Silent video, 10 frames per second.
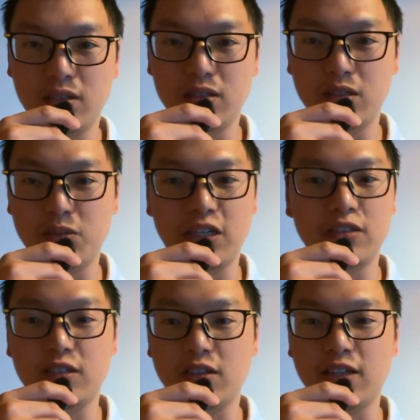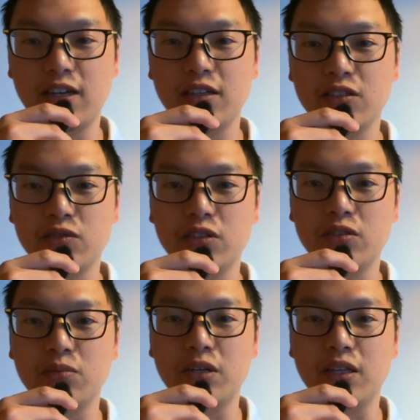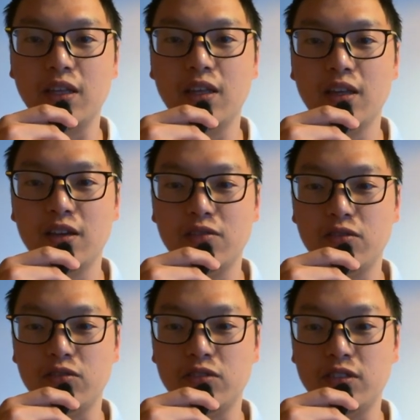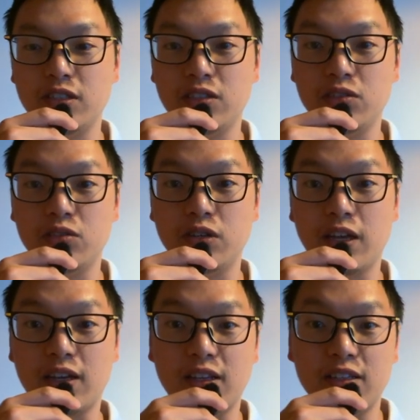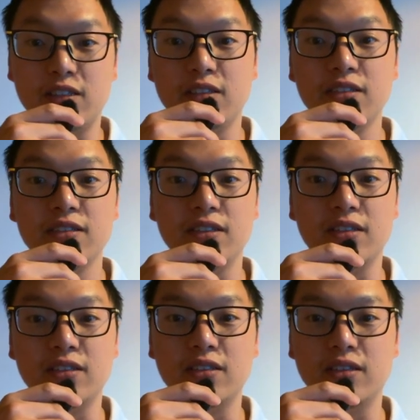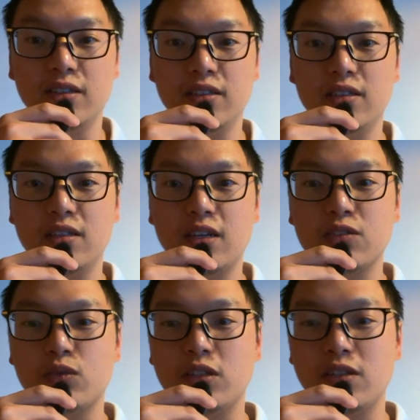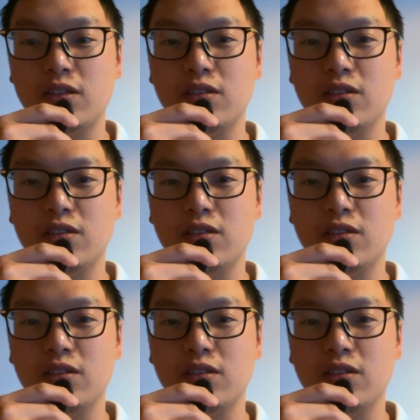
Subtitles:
Gemini CLI as well. But we'll see you AI legends in the next one.